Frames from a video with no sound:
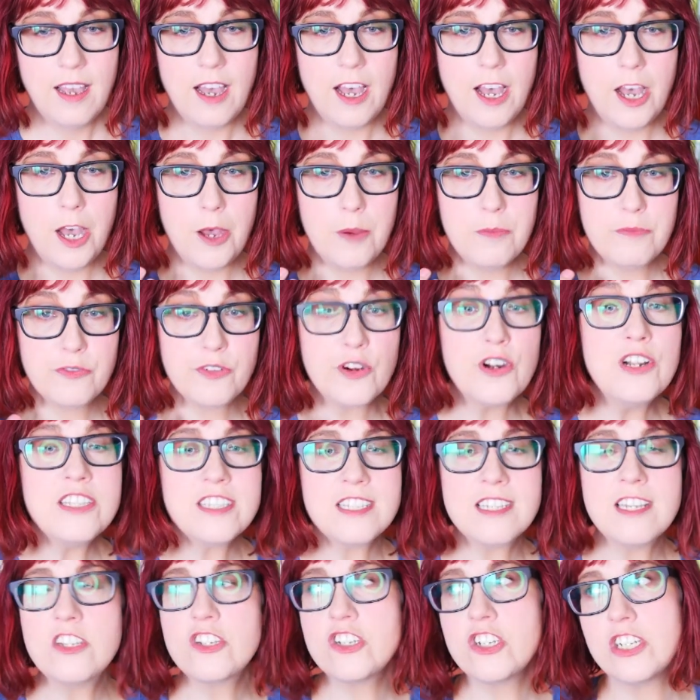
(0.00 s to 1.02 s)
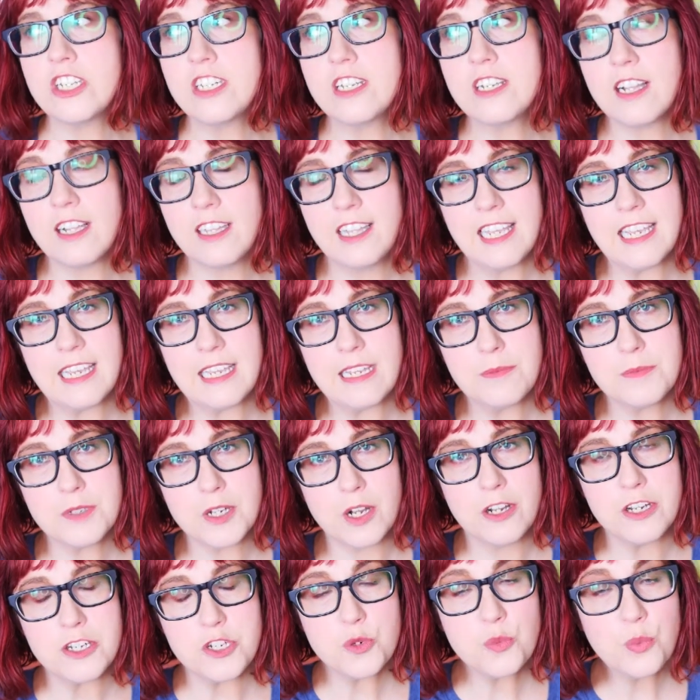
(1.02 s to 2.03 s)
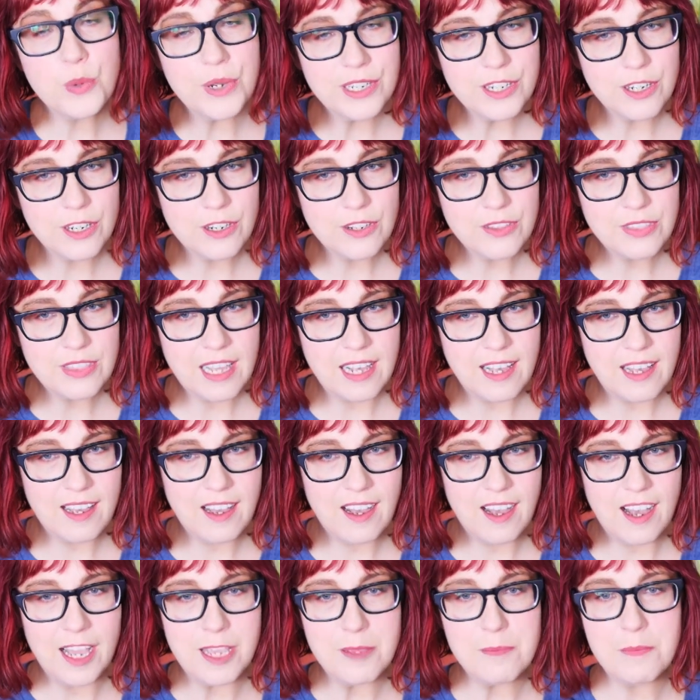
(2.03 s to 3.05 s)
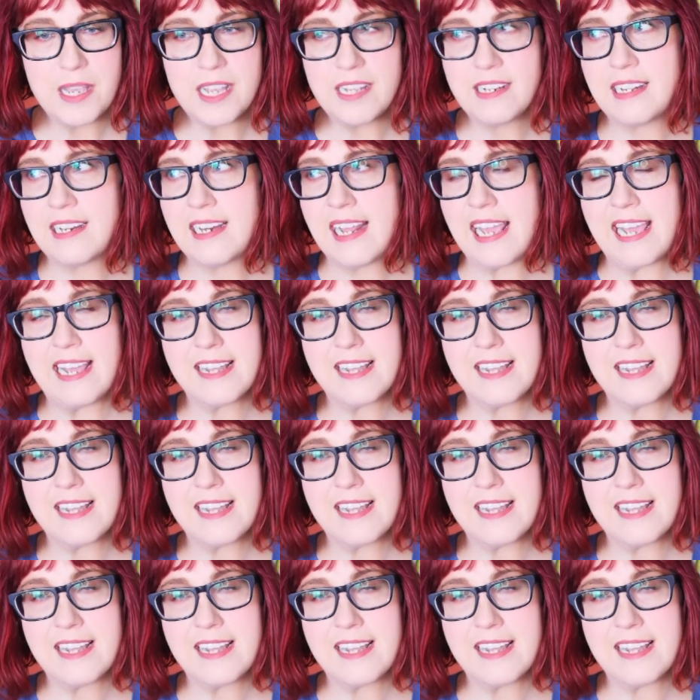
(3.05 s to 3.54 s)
For instance, she claimed on Twitter that I made an